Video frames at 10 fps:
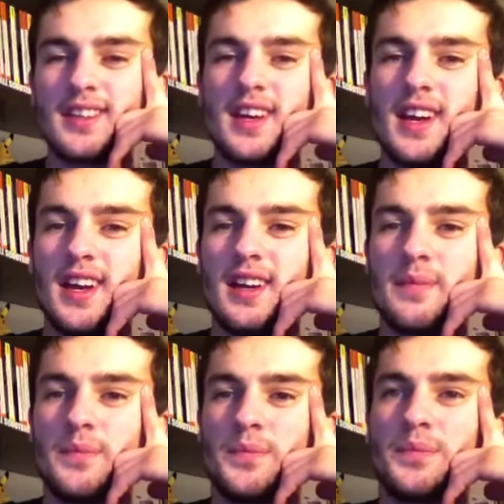
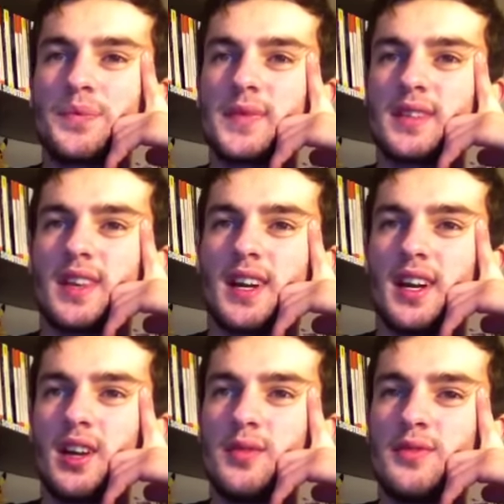
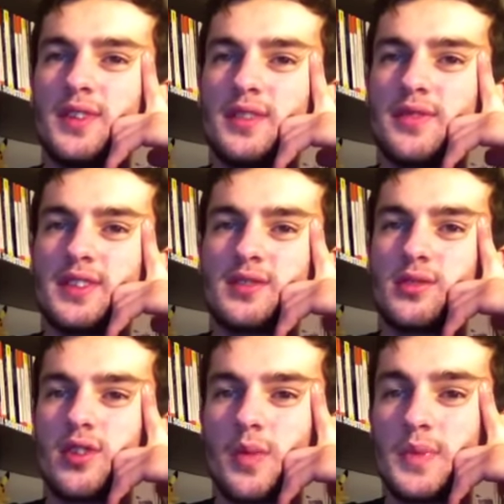Hopefully physical
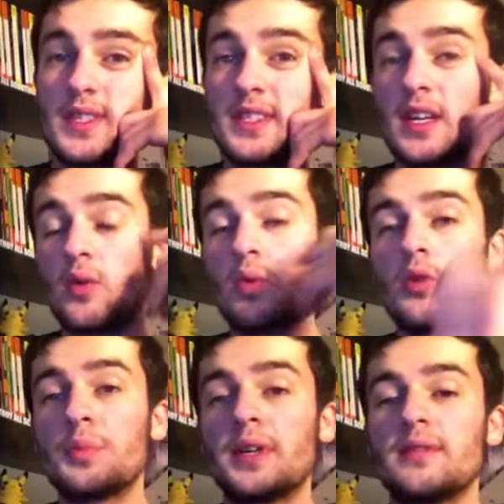copies still
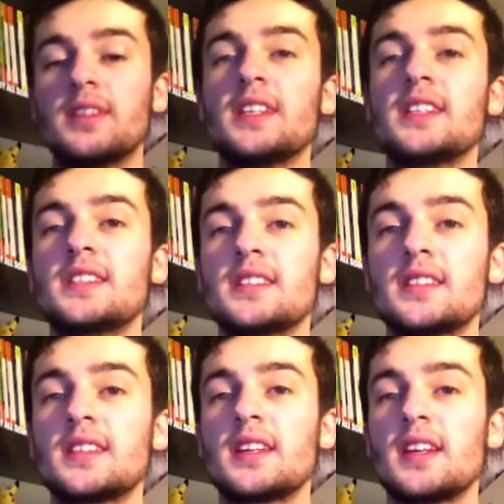will be
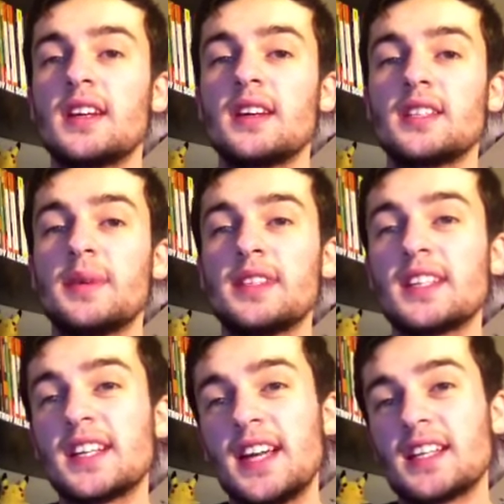released, especially
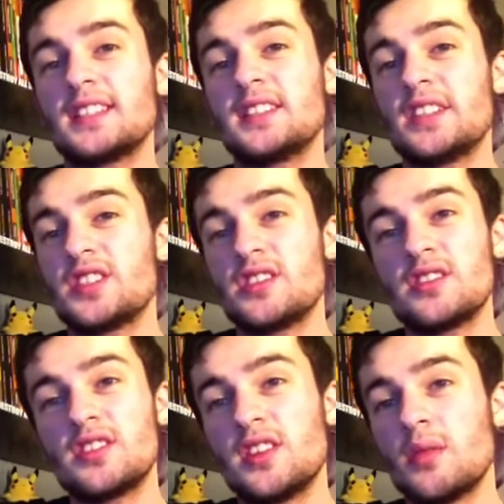collector's
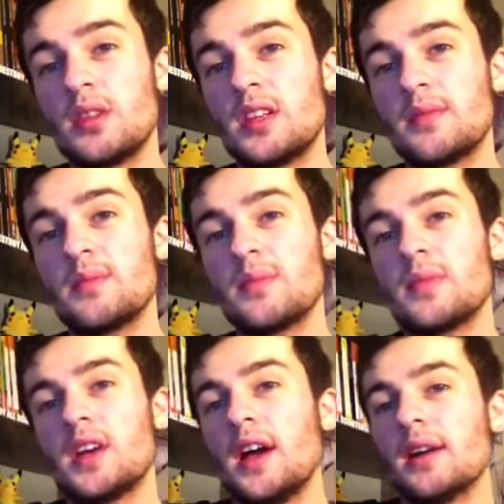editions, you know, with the
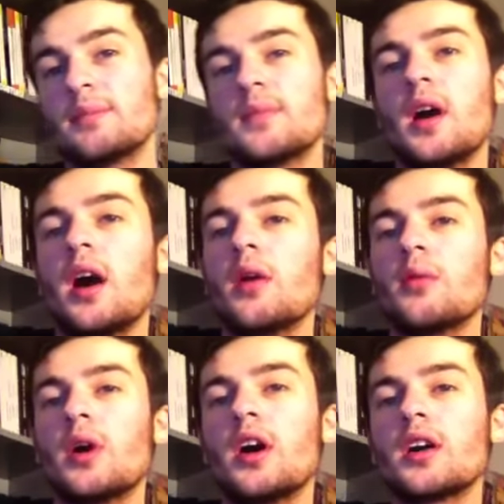
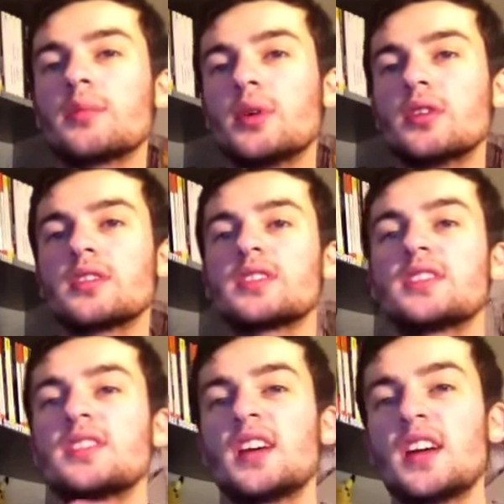artwork,
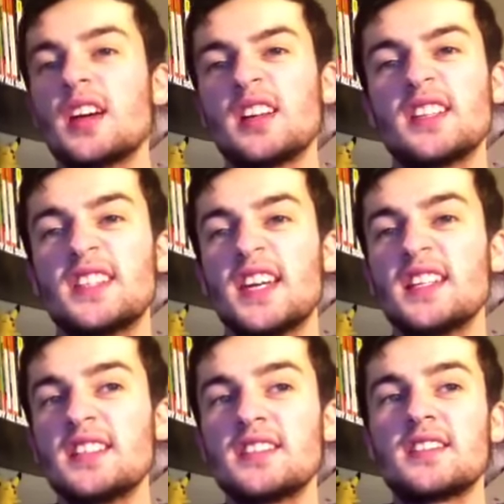books, the
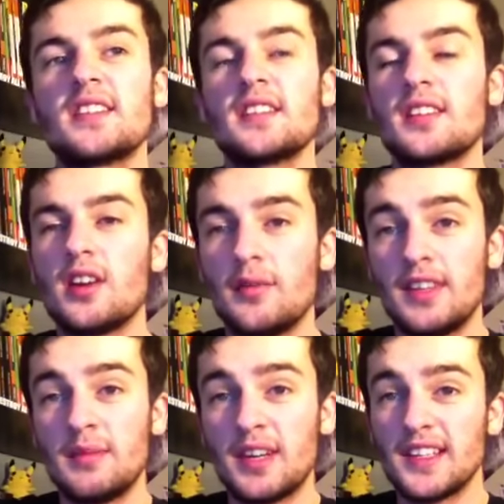tins. Can't
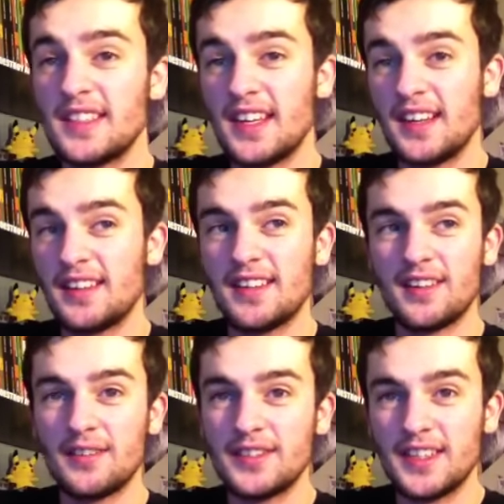really beat a tin. I
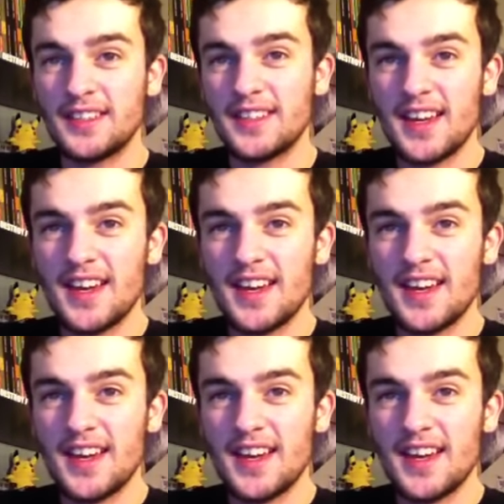love tins.